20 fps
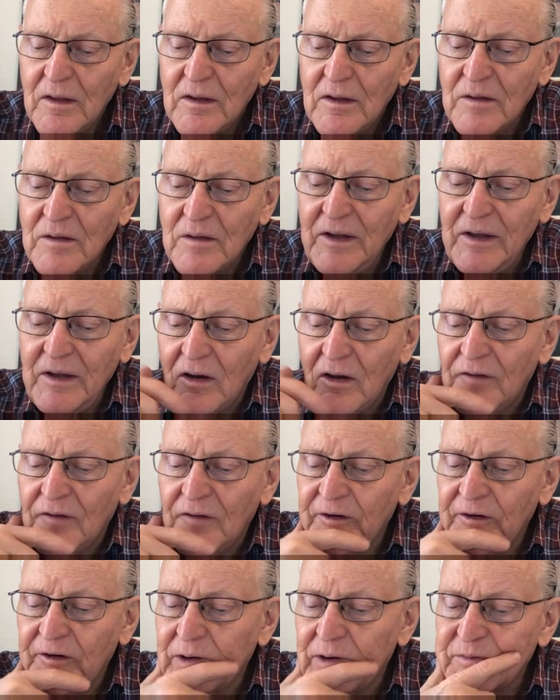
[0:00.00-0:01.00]
The meal
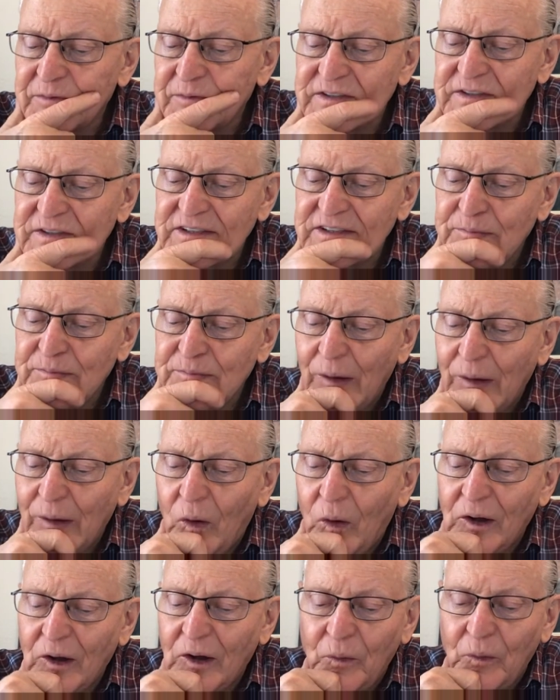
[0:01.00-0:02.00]
offering represents my
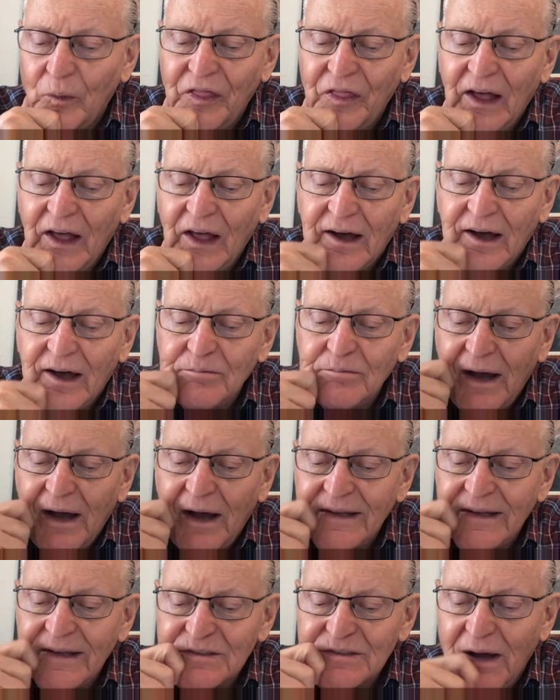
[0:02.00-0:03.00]
walk with God by
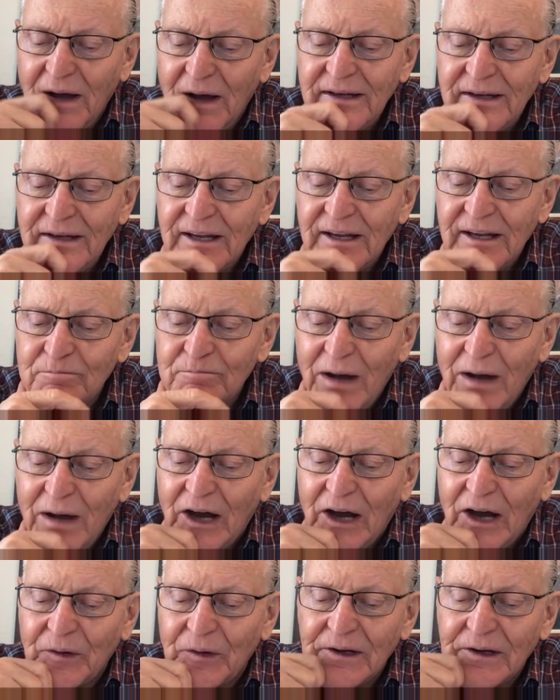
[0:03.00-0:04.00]
his might and
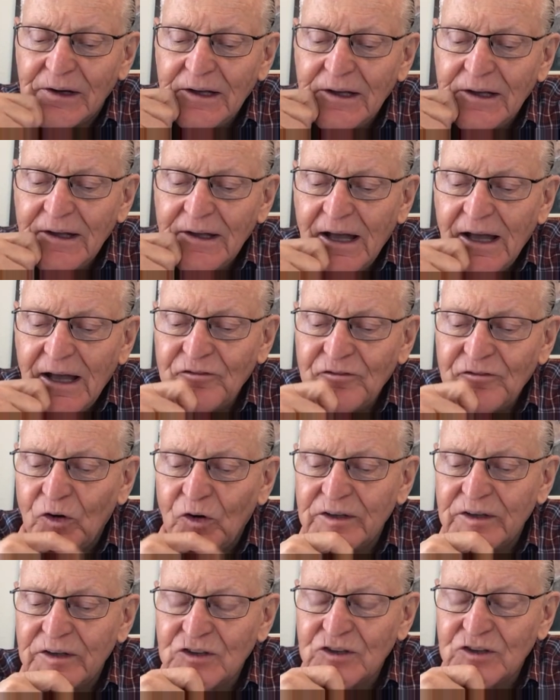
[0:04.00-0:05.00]
power and for
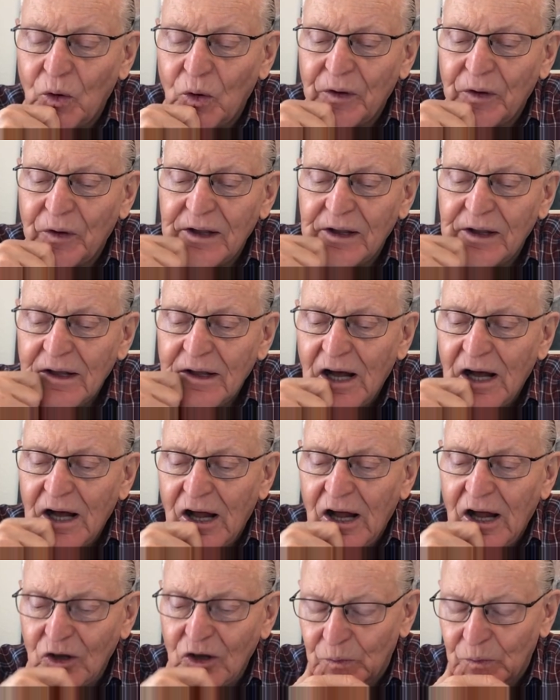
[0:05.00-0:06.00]
his glory
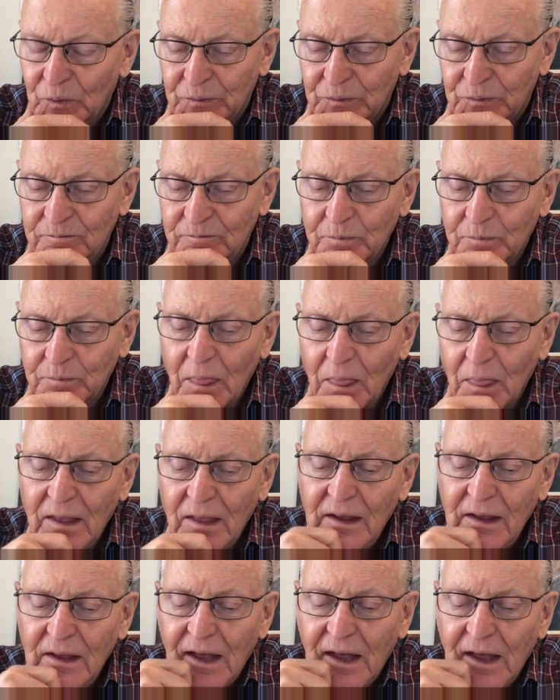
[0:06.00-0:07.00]
alone.
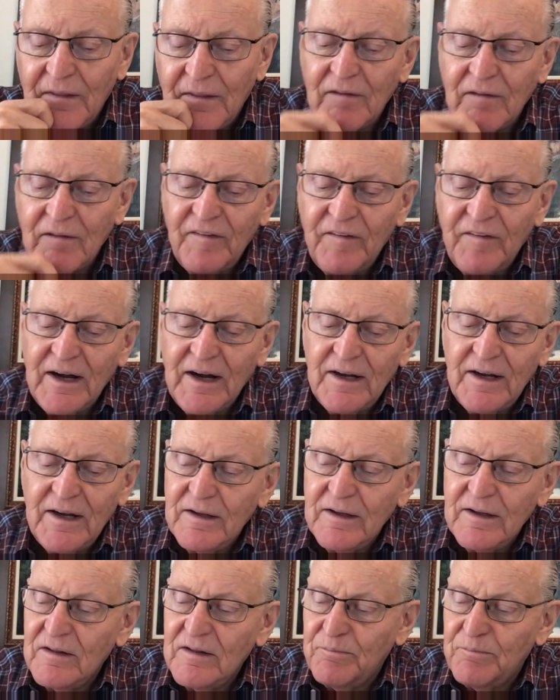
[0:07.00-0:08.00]
And then
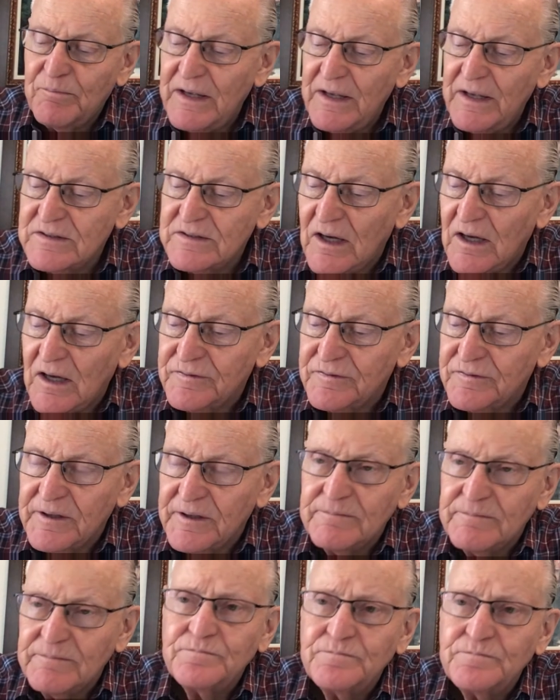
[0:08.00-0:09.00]
finally, the peace offering.